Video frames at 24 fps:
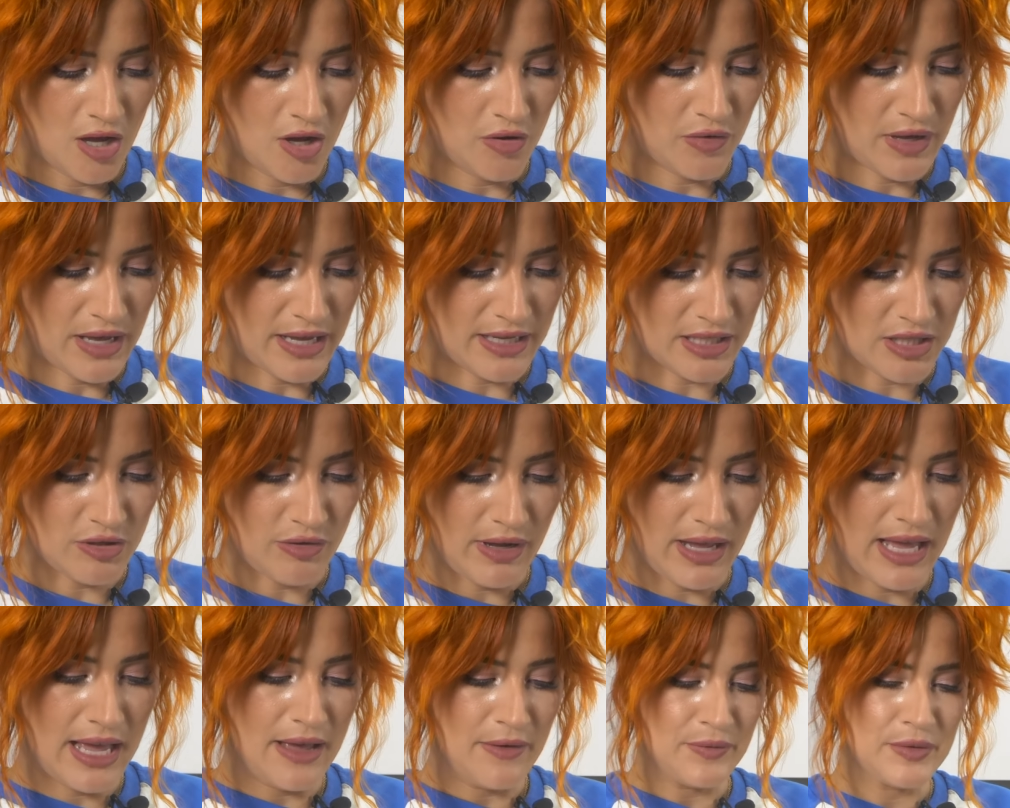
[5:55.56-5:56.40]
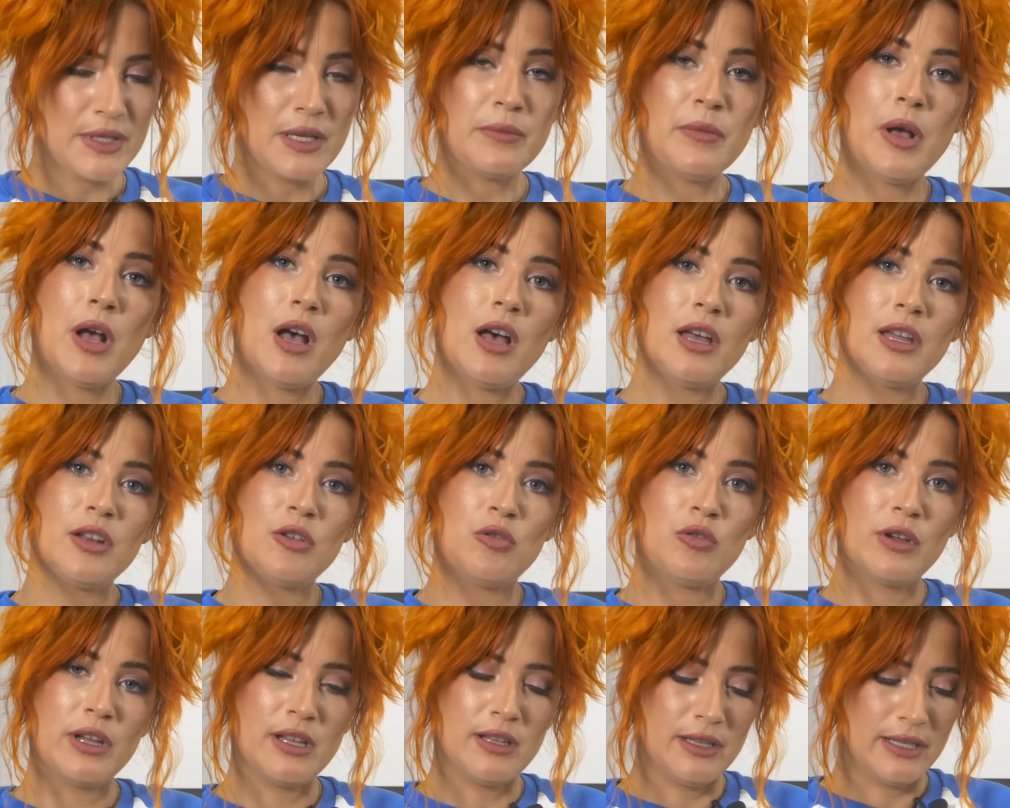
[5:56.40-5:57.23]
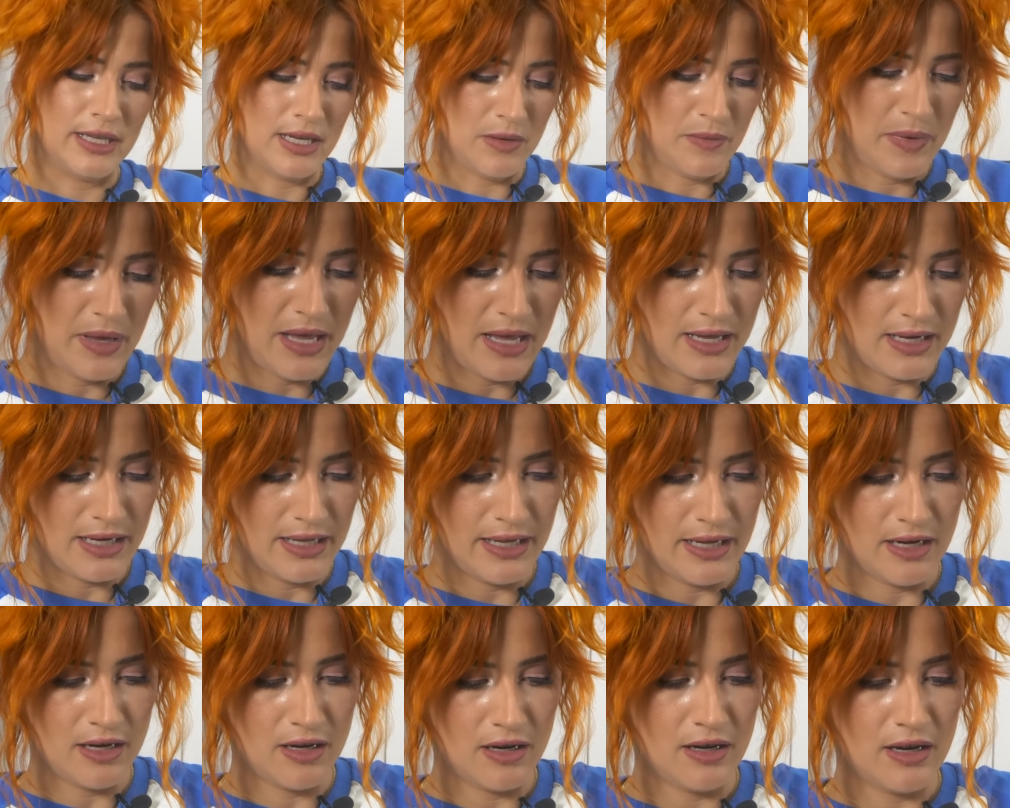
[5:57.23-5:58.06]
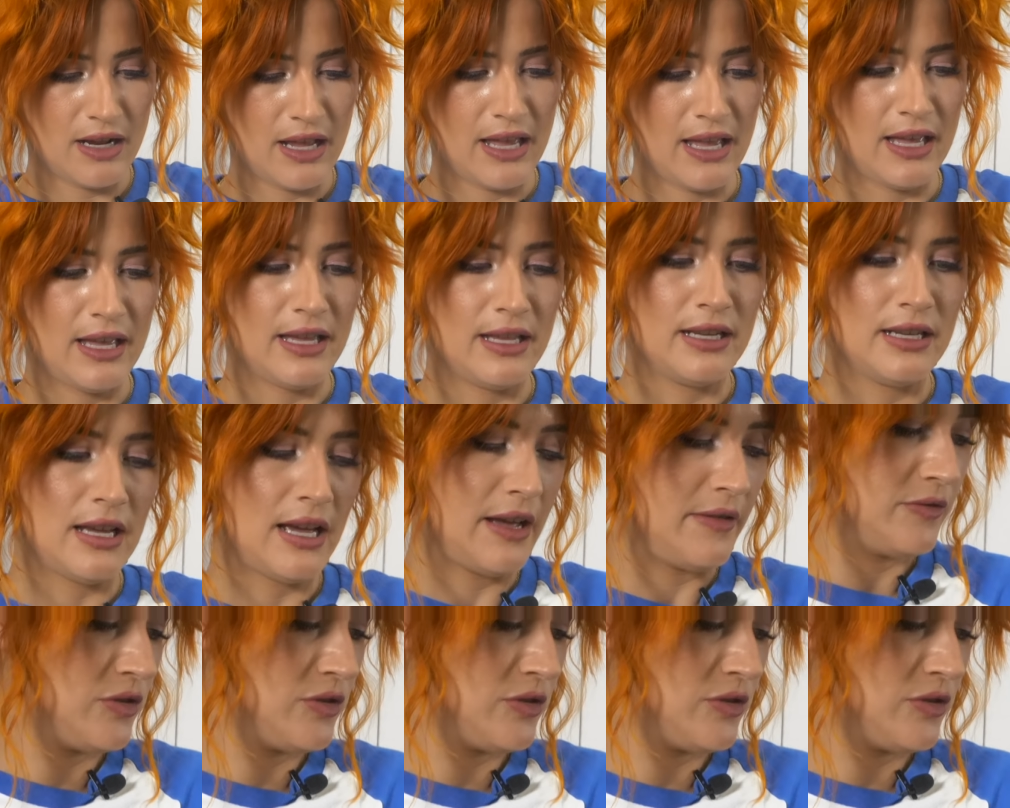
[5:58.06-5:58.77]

Okay, so I have some hot oil in a pan here, and I've